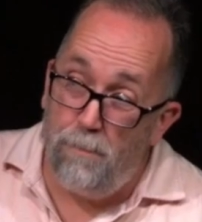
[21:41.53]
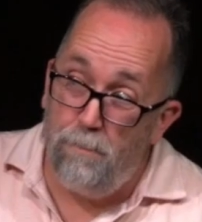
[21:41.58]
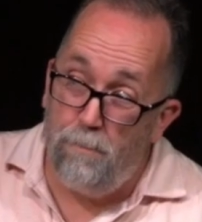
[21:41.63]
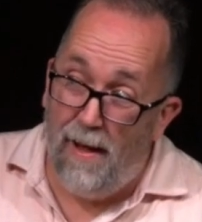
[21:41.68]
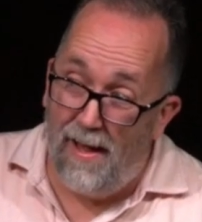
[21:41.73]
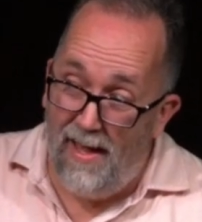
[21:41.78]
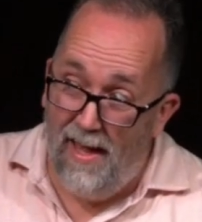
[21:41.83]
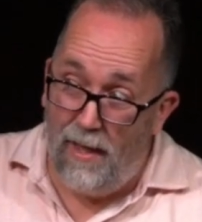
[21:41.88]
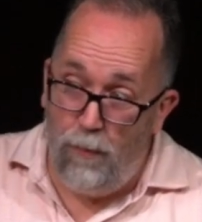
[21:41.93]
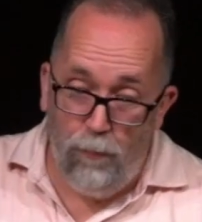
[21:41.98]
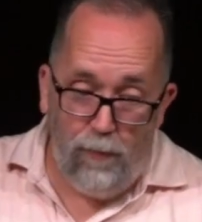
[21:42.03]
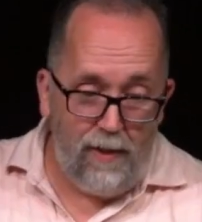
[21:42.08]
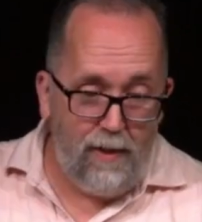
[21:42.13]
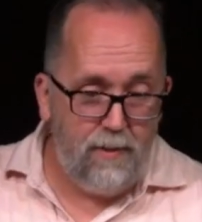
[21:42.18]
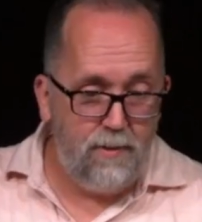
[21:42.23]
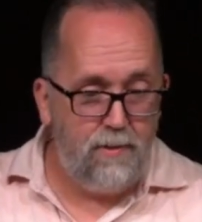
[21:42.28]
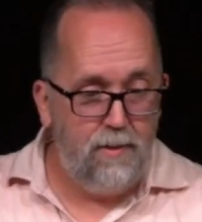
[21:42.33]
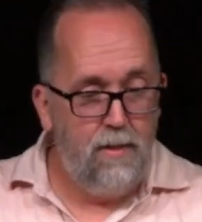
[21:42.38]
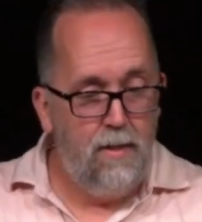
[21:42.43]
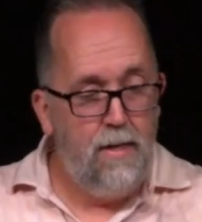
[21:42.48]
by eight
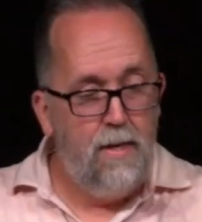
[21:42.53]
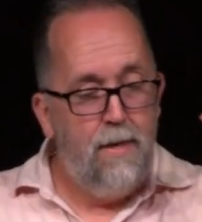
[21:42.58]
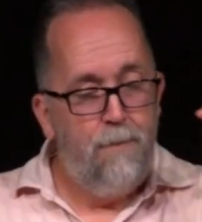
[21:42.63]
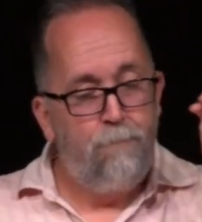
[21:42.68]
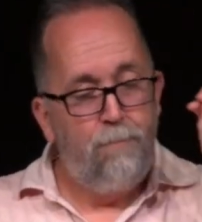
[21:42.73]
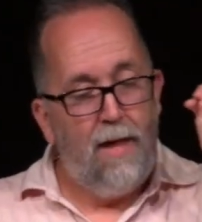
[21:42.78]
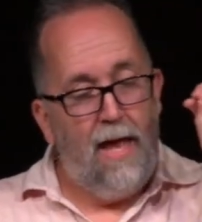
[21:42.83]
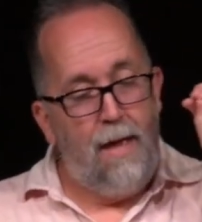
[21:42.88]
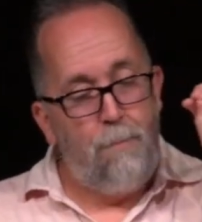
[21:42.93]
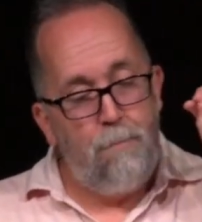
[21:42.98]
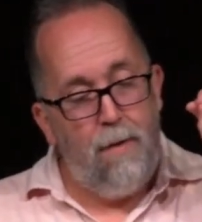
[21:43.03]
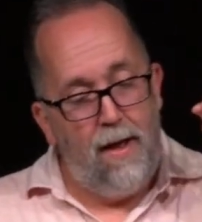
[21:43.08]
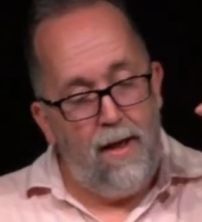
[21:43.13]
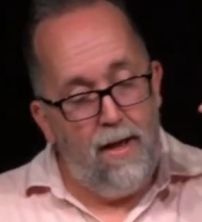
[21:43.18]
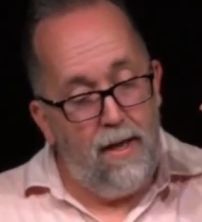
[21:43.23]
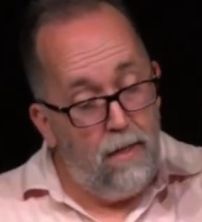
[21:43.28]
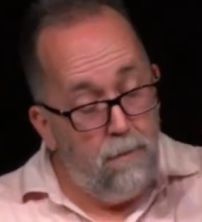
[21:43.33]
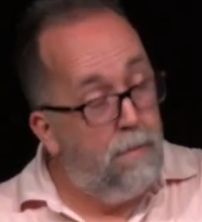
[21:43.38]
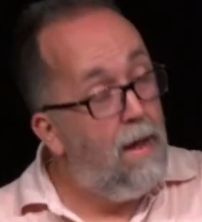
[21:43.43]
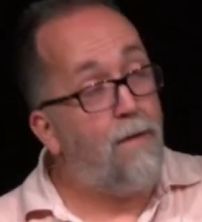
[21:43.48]
weeks. And by,
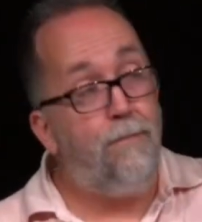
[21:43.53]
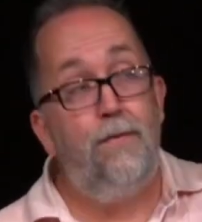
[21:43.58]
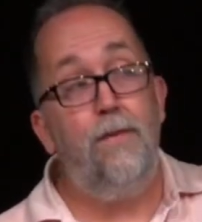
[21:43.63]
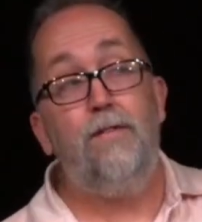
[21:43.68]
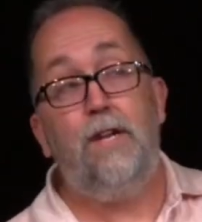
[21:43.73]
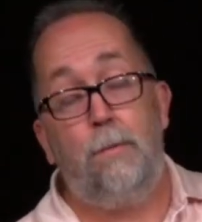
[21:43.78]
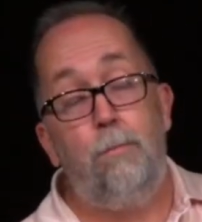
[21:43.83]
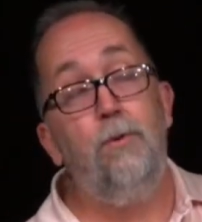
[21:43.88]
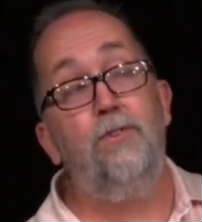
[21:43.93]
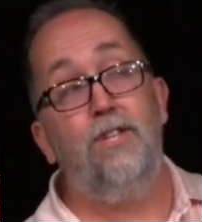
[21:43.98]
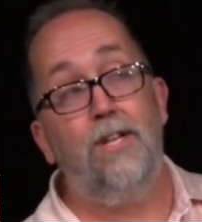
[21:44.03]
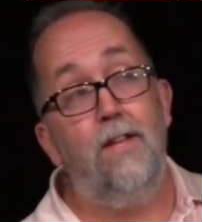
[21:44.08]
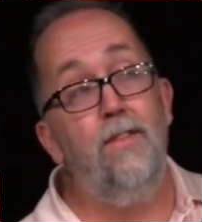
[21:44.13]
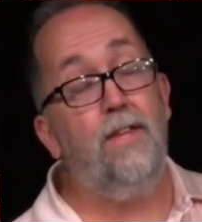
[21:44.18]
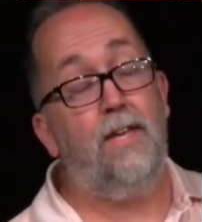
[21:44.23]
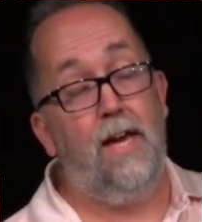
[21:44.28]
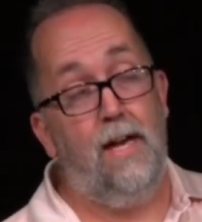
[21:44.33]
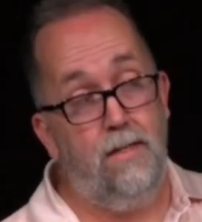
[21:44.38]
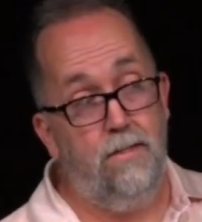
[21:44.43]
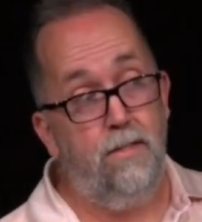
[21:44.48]
in about 50% of the
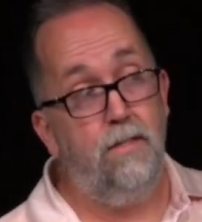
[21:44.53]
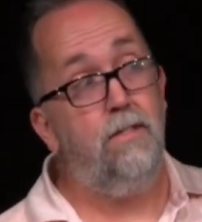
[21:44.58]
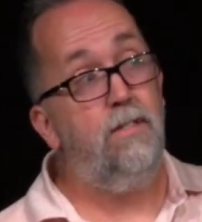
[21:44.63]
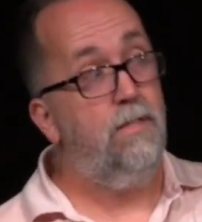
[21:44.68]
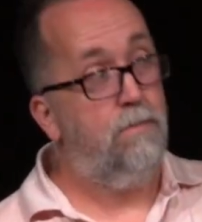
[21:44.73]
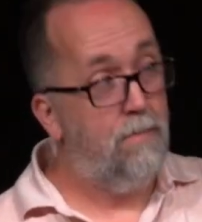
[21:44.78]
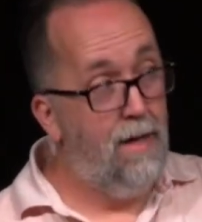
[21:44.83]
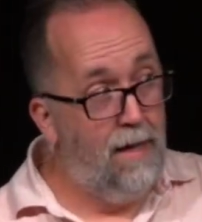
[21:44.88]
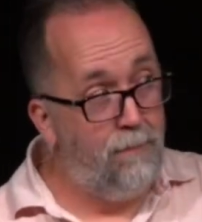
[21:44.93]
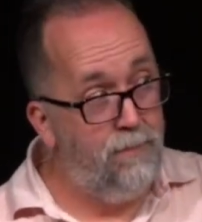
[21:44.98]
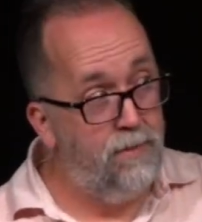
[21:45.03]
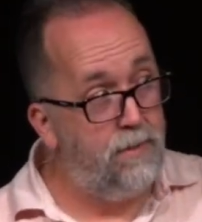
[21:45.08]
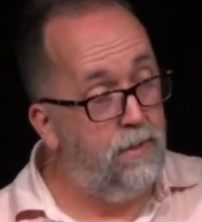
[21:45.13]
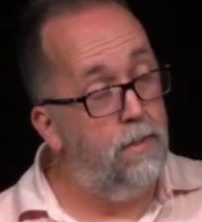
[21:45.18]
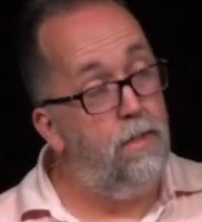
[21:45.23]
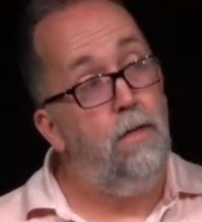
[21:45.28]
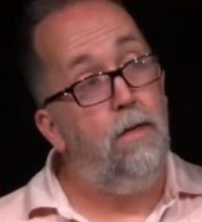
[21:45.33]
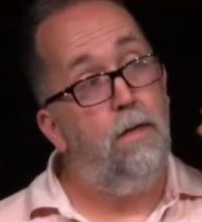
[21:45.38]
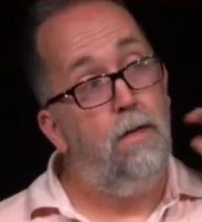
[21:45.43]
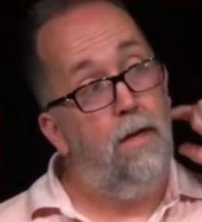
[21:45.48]
cases,
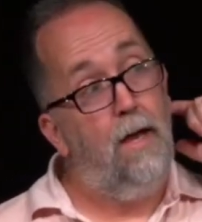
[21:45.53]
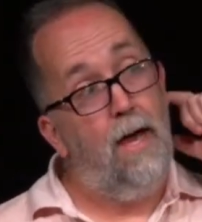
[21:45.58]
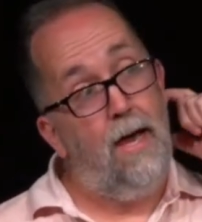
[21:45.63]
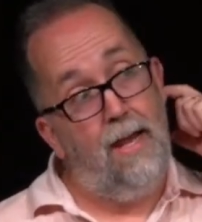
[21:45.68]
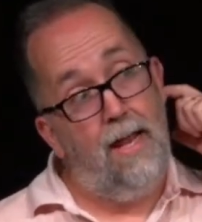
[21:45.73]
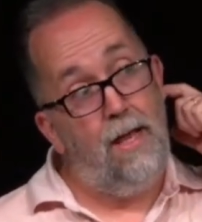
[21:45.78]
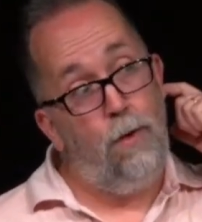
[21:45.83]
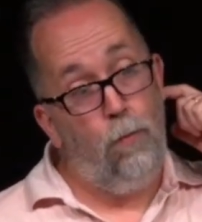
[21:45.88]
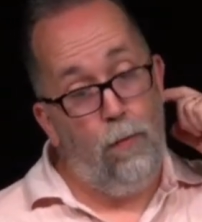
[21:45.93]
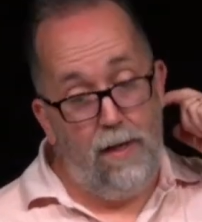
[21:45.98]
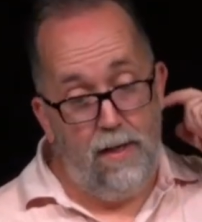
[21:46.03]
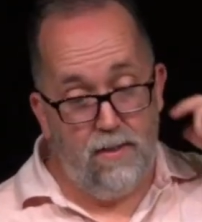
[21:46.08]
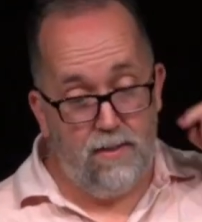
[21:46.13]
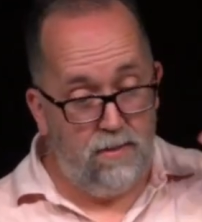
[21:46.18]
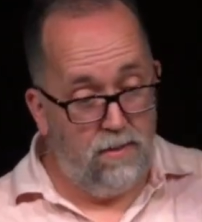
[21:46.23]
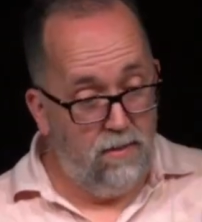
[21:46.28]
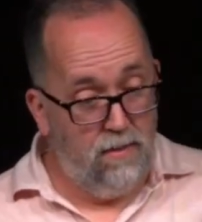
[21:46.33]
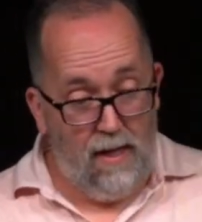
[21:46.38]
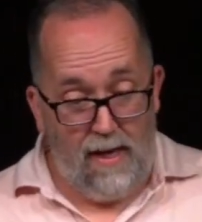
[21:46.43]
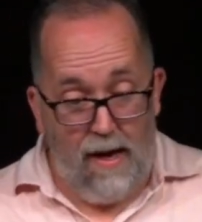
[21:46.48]
obviously, at eight weeks,
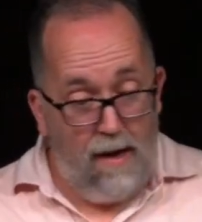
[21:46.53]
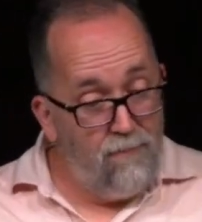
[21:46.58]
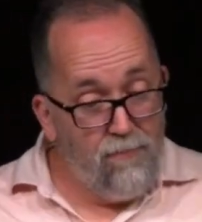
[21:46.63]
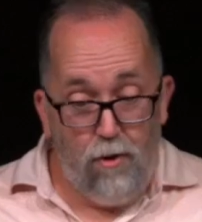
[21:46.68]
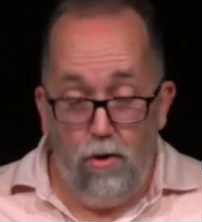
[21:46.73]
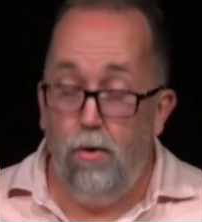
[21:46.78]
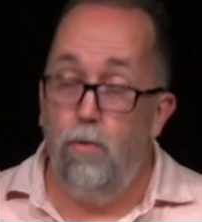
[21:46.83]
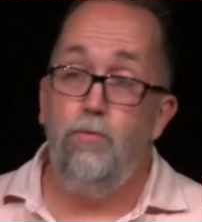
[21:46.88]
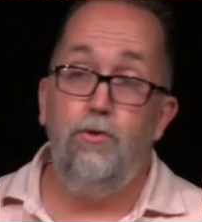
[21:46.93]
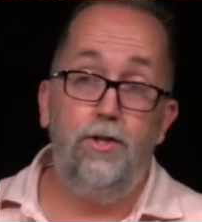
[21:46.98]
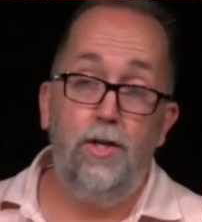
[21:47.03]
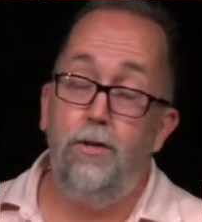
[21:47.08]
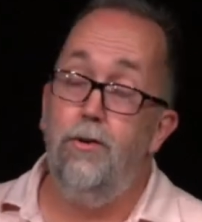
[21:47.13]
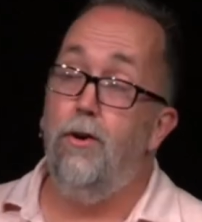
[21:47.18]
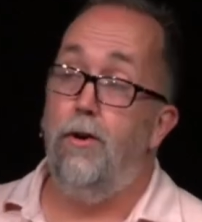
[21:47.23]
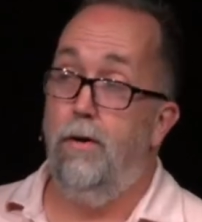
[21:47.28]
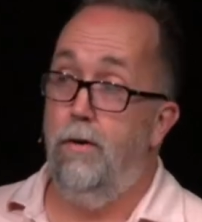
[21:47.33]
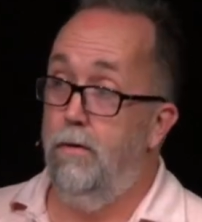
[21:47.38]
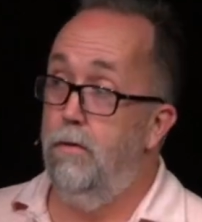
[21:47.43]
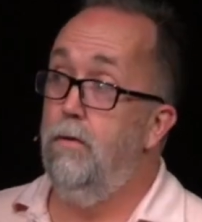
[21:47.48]
they have their own
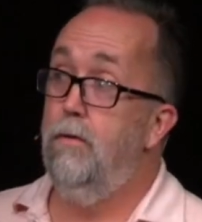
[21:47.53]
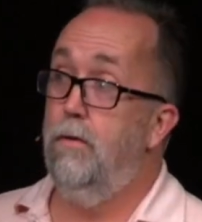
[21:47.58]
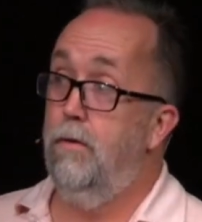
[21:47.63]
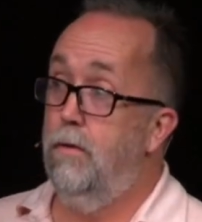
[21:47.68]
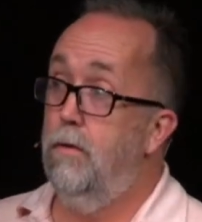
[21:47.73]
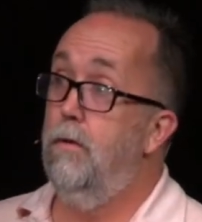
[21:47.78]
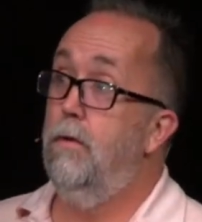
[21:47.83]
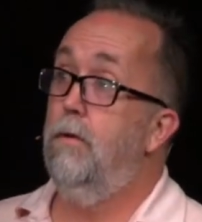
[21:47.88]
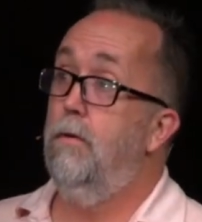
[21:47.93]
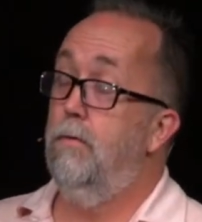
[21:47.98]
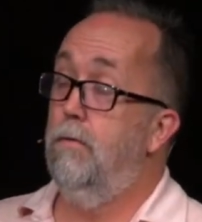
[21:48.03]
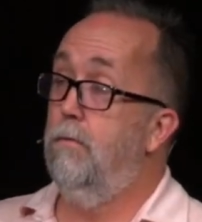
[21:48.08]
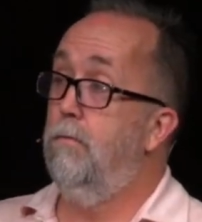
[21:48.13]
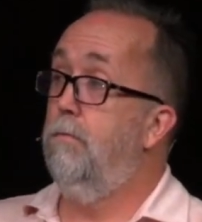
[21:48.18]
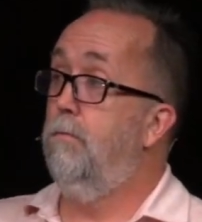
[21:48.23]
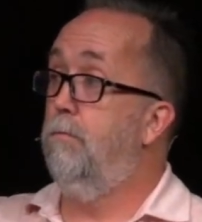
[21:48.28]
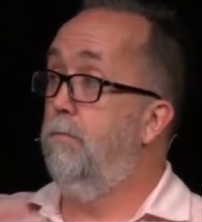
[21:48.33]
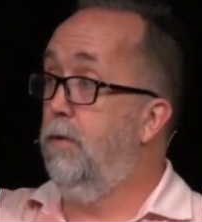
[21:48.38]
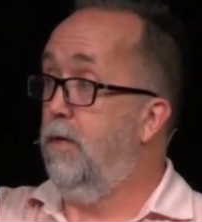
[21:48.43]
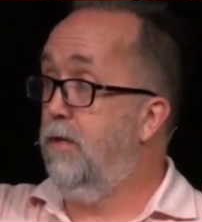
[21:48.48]
gender
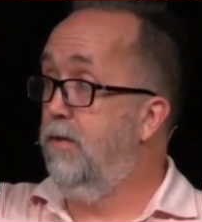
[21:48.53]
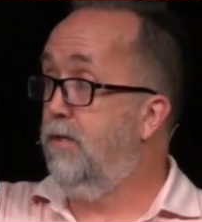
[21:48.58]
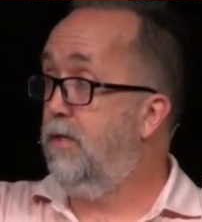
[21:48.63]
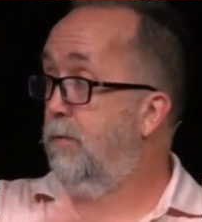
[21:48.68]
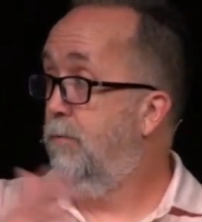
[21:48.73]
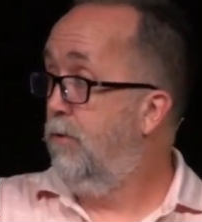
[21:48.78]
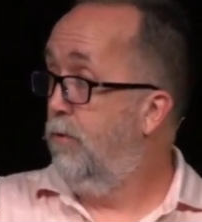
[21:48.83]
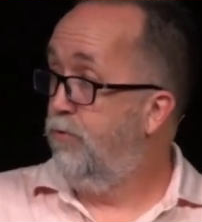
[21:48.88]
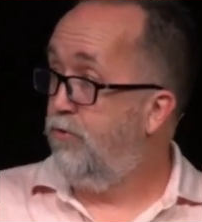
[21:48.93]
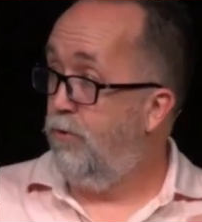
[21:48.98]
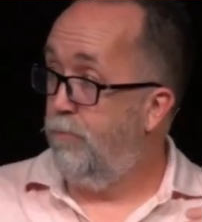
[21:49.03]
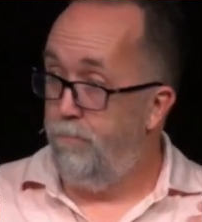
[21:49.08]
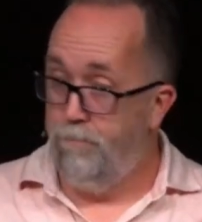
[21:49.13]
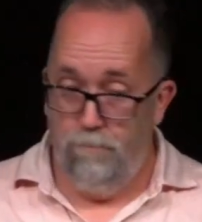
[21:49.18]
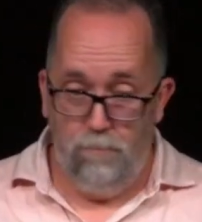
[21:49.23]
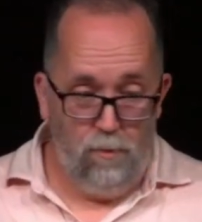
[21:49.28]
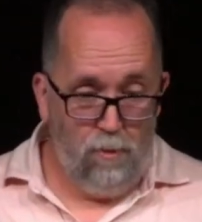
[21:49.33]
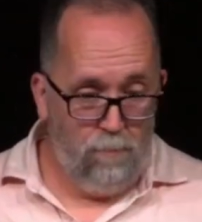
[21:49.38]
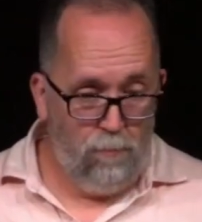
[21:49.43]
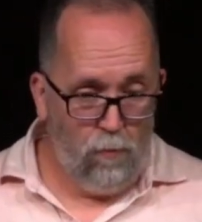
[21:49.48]
because some of those are,
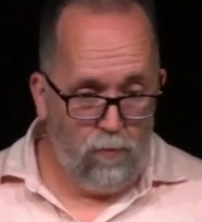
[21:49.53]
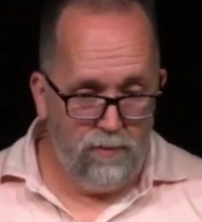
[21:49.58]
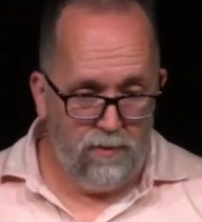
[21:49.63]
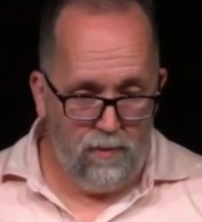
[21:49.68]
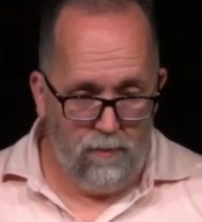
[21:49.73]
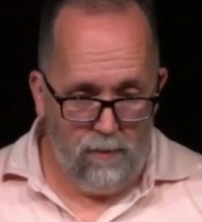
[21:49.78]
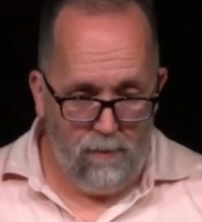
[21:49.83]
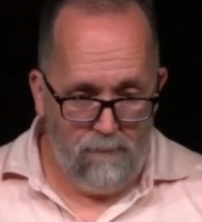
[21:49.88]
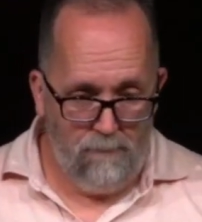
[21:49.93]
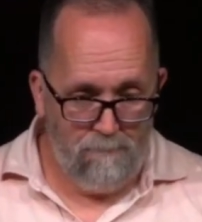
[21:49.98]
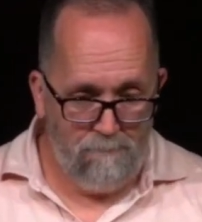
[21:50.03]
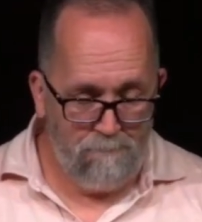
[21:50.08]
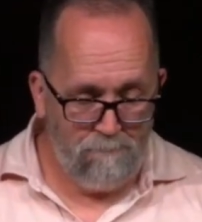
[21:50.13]
are boys in there.